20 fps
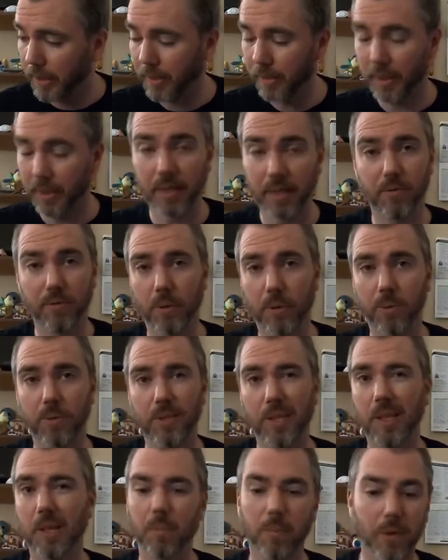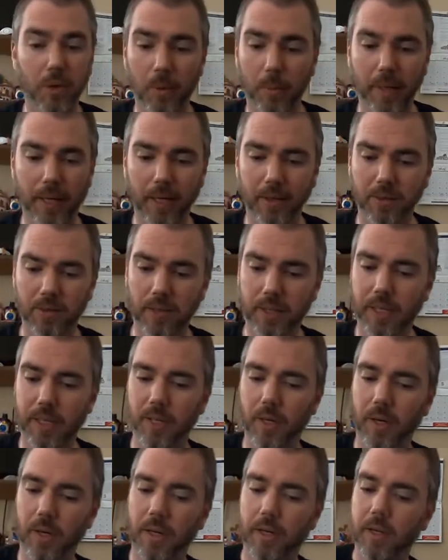into the headphones here, but nobody else could
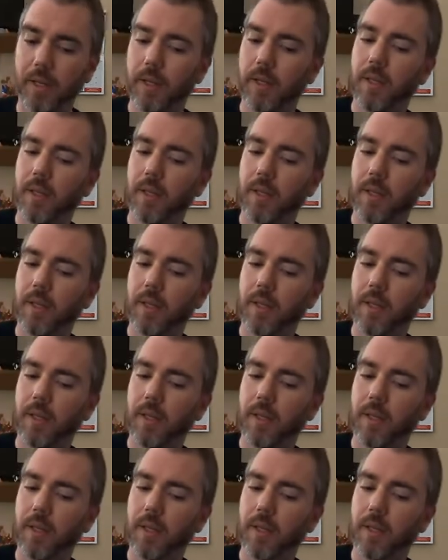hear it.